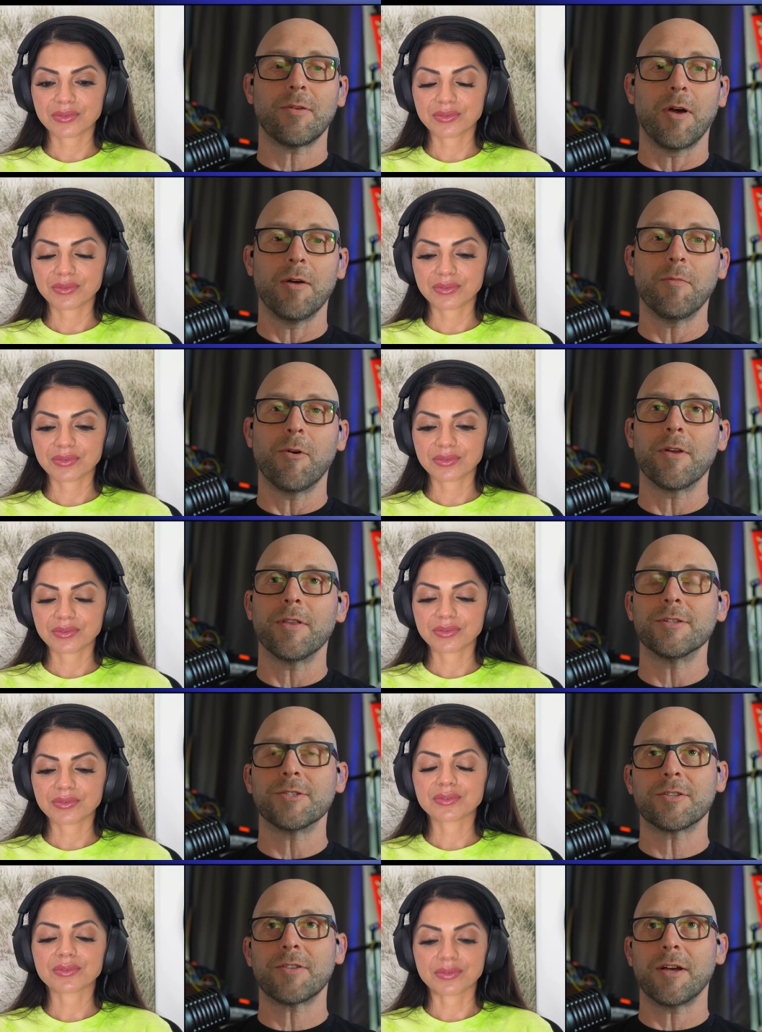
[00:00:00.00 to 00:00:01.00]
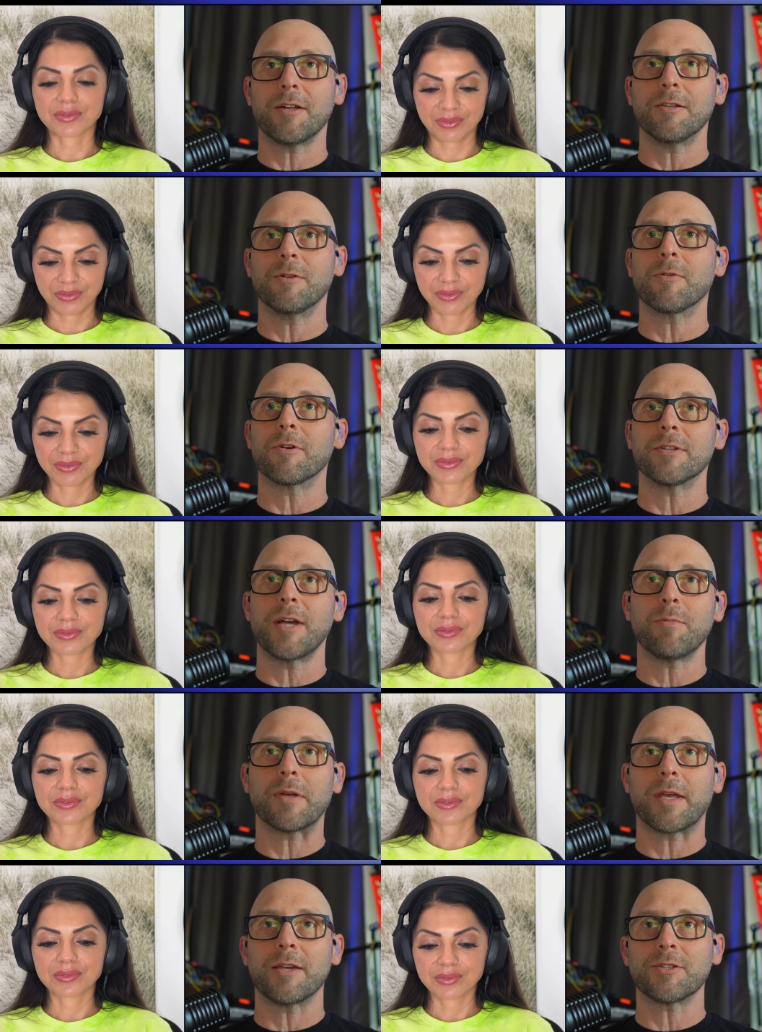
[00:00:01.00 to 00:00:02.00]
Speaker 1: uh, more than just a hello world
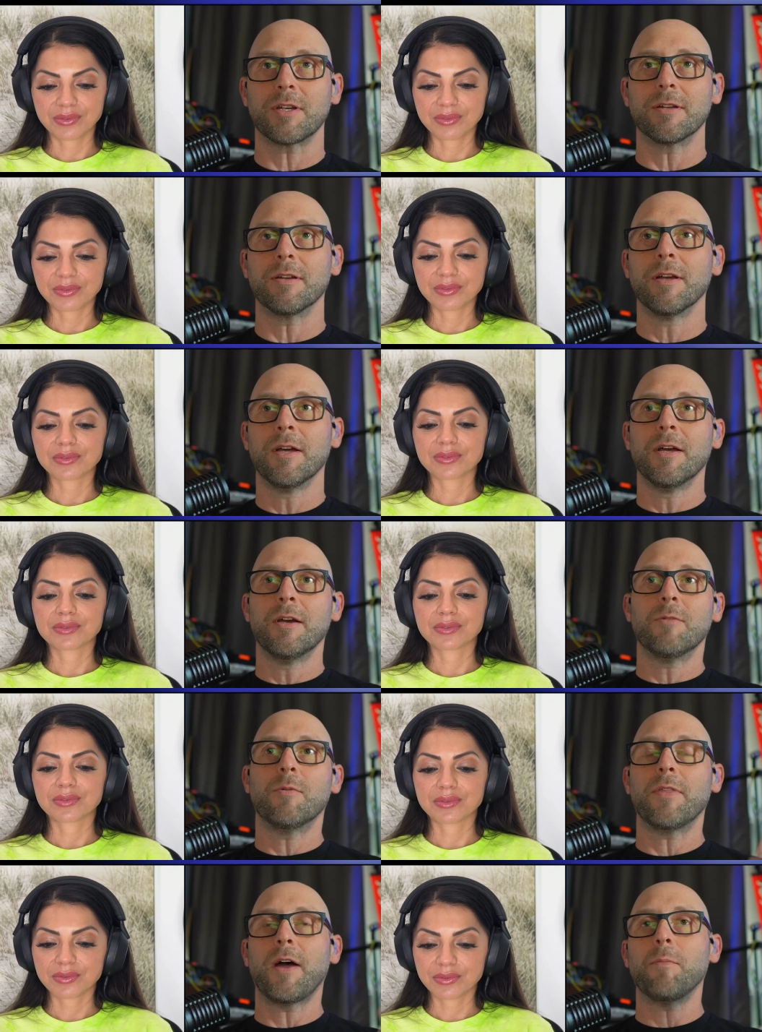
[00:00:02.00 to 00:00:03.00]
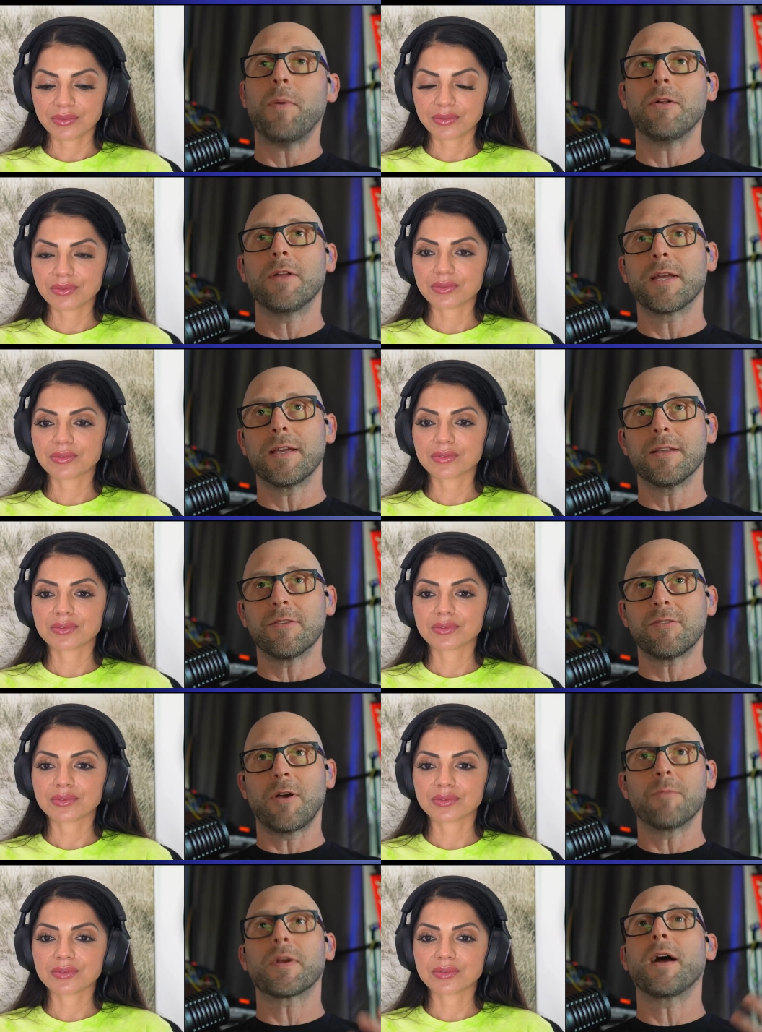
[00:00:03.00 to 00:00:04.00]
application without pulling in
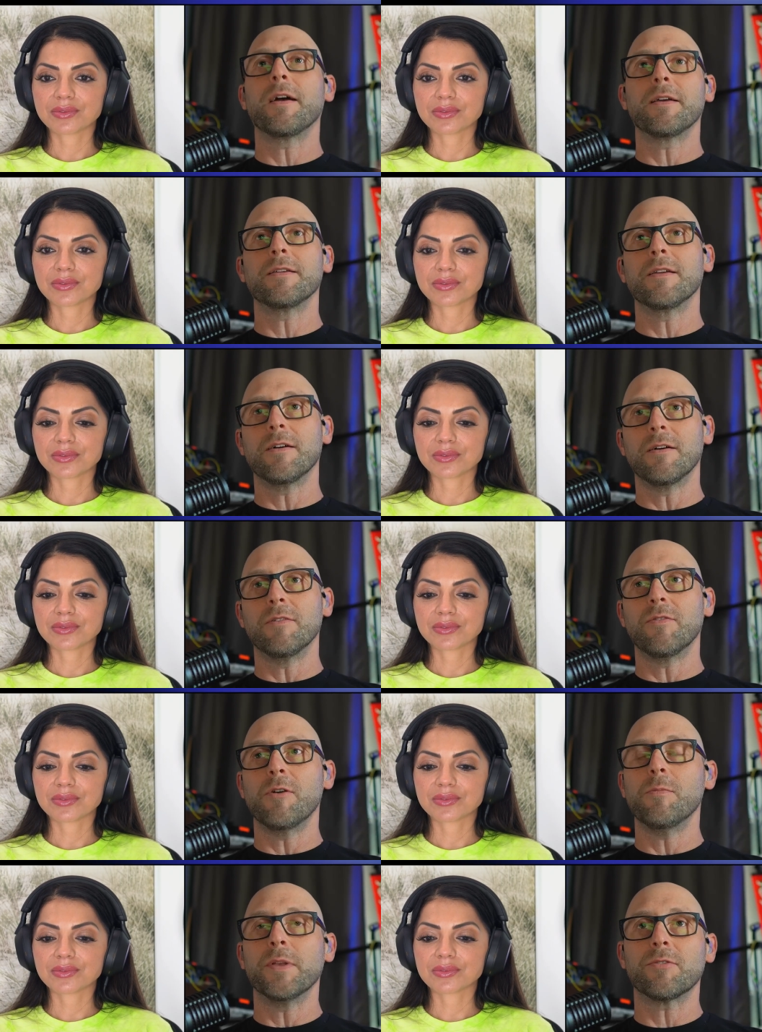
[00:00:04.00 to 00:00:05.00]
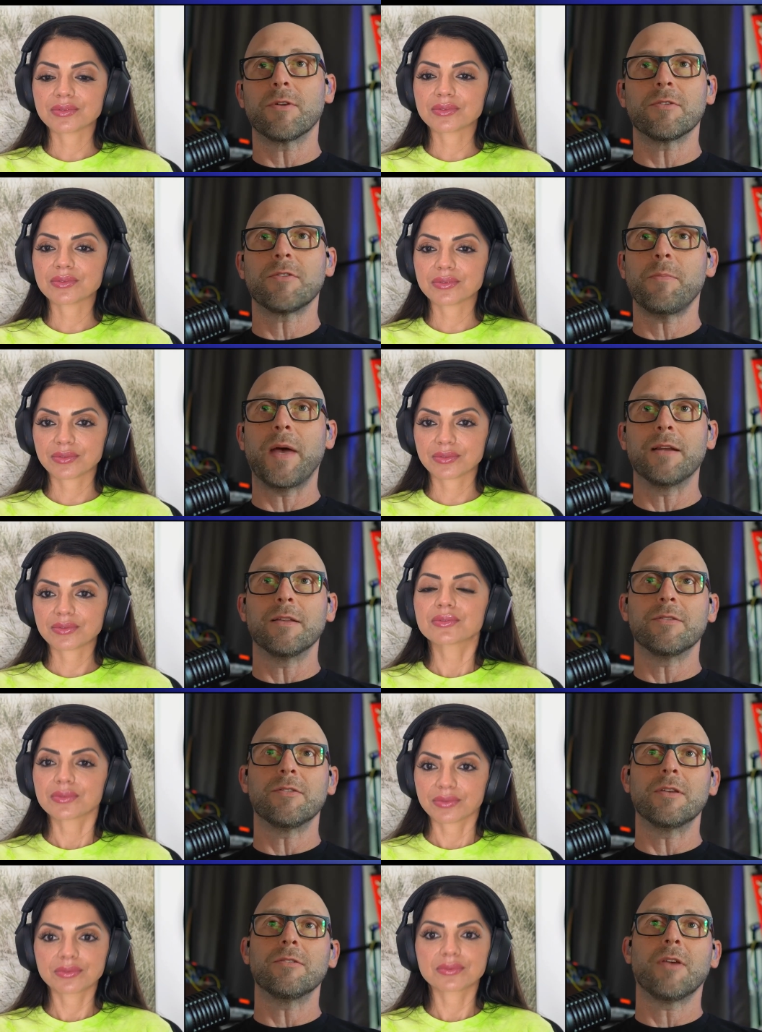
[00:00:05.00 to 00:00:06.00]
some kind of open source
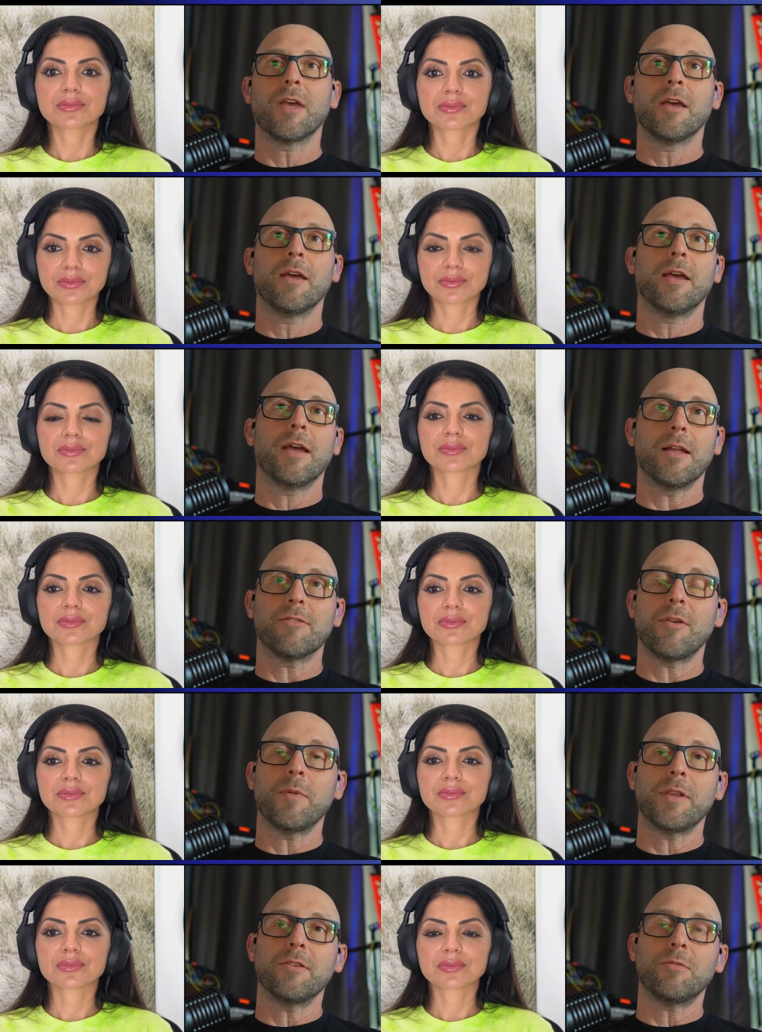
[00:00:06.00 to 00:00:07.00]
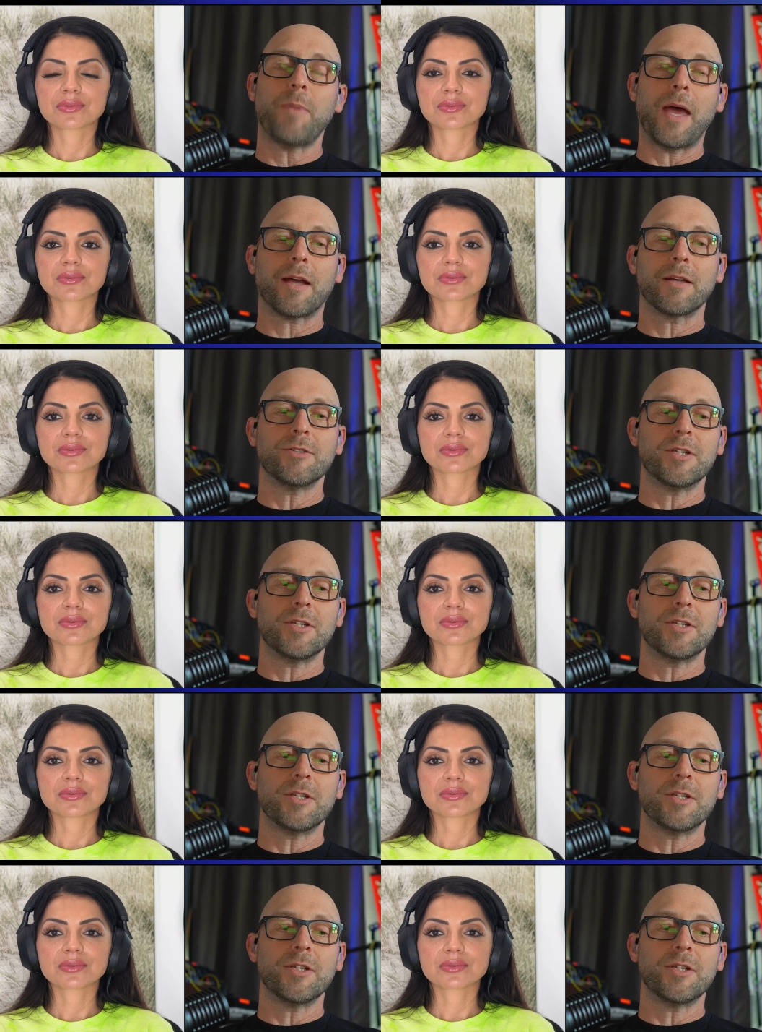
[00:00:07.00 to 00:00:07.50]
dependencies. And some of these package